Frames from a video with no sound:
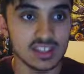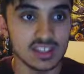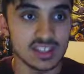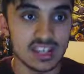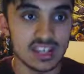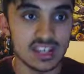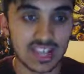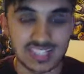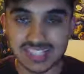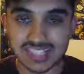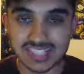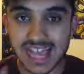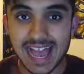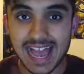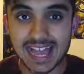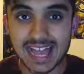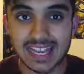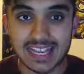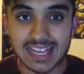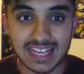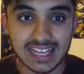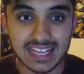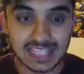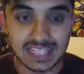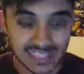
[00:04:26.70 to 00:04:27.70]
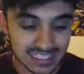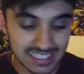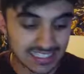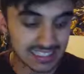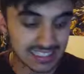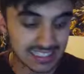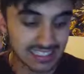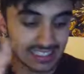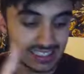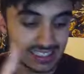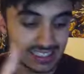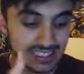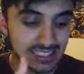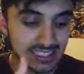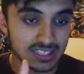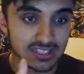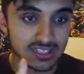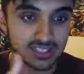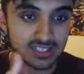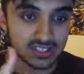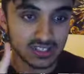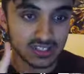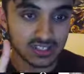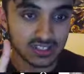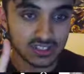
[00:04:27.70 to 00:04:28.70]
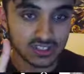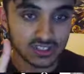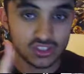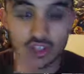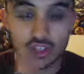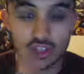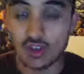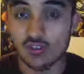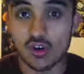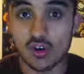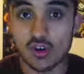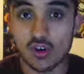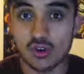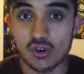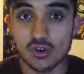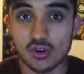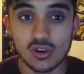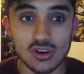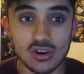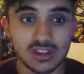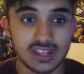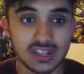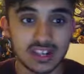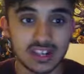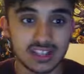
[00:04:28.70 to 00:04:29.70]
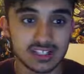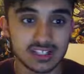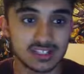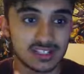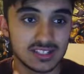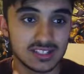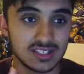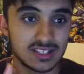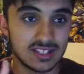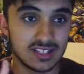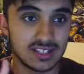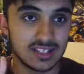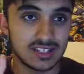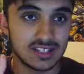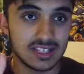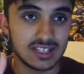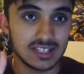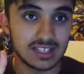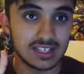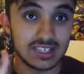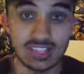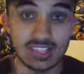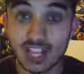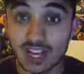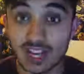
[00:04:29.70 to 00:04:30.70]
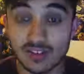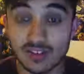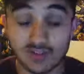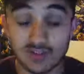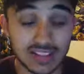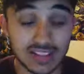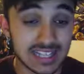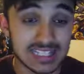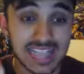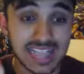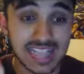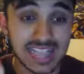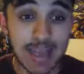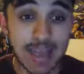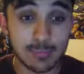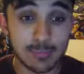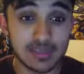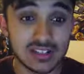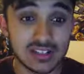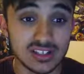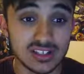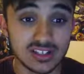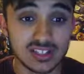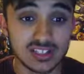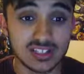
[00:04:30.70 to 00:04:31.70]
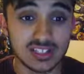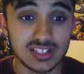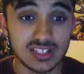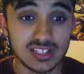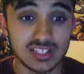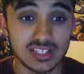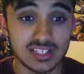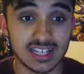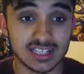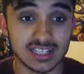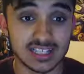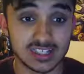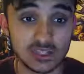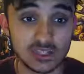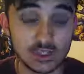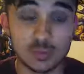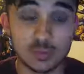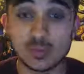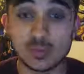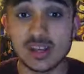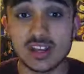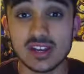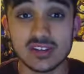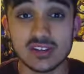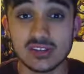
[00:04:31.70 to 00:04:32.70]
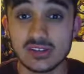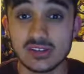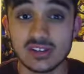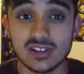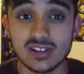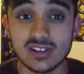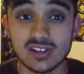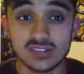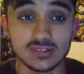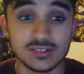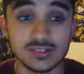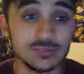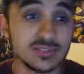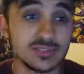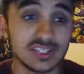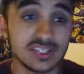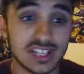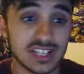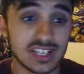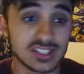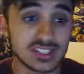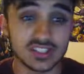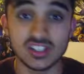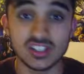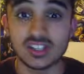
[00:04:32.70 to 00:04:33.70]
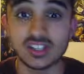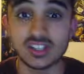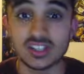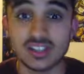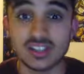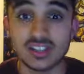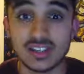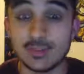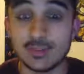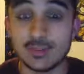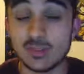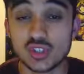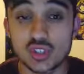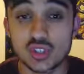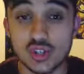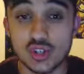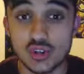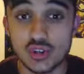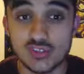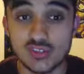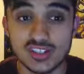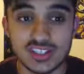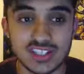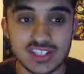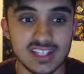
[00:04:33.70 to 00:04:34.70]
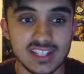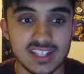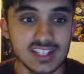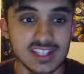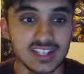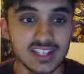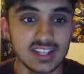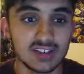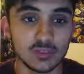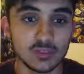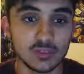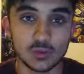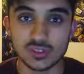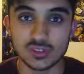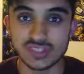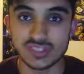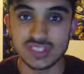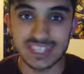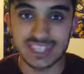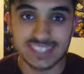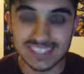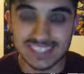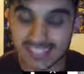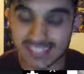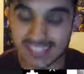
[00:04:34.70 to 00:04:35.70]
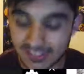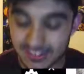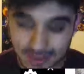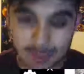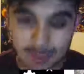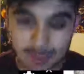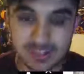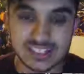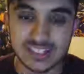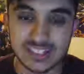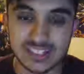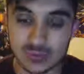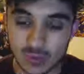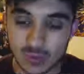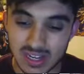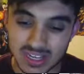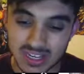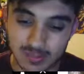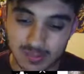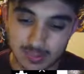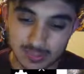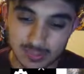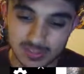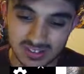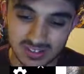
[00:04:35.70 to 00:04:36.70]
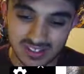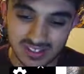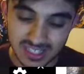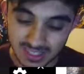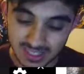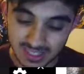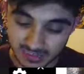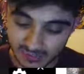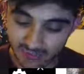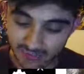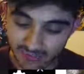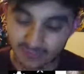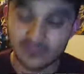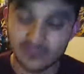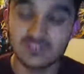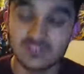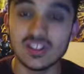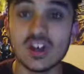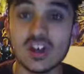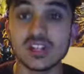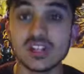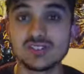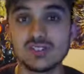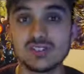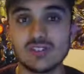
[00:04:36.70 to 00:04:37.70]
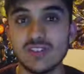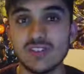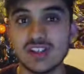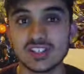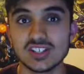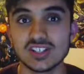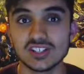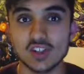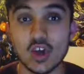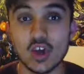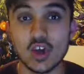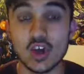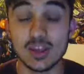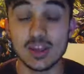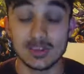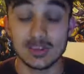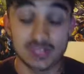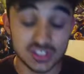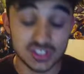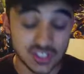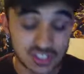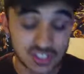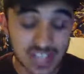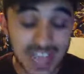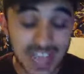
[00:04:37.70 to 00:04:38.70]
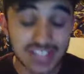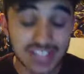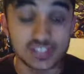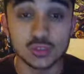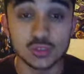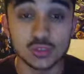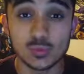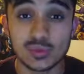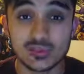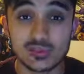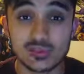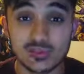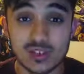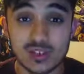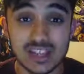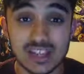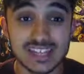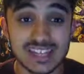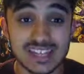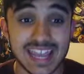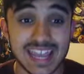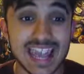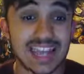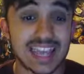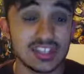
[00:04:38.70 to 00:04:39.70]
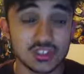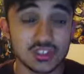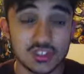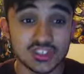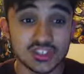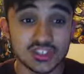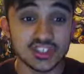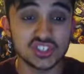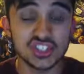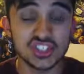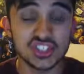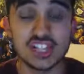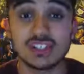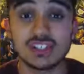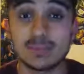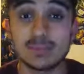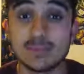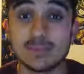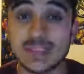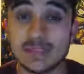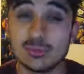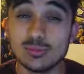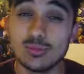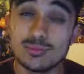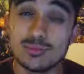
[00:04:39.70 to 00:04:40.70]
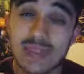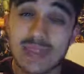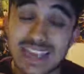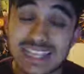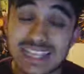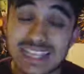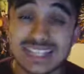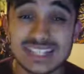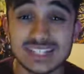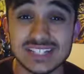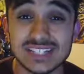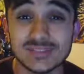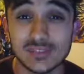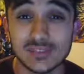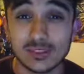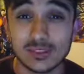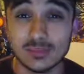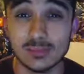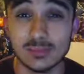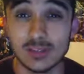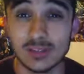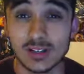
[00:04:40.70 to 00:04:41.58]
Has anger, he has sorrow, he has love, he has happiness, he has superheroisms, he has immaturity. Of course, in that famous scene where he flies for the first time, it's just handled with great care, and you can just tell the people making this film,